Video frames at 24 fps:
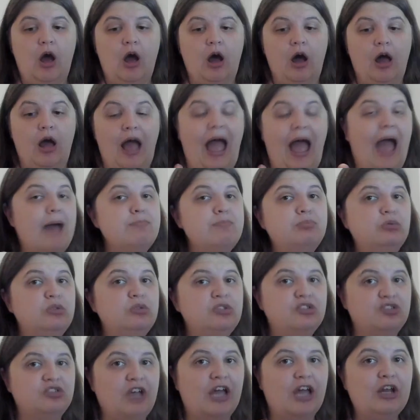apple
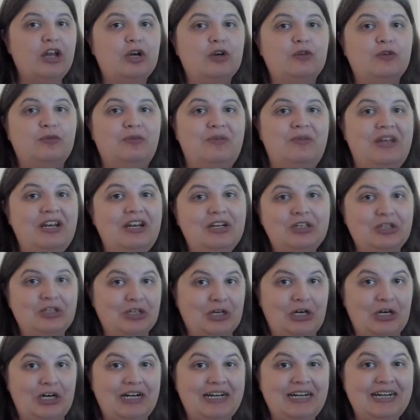cider vinegar.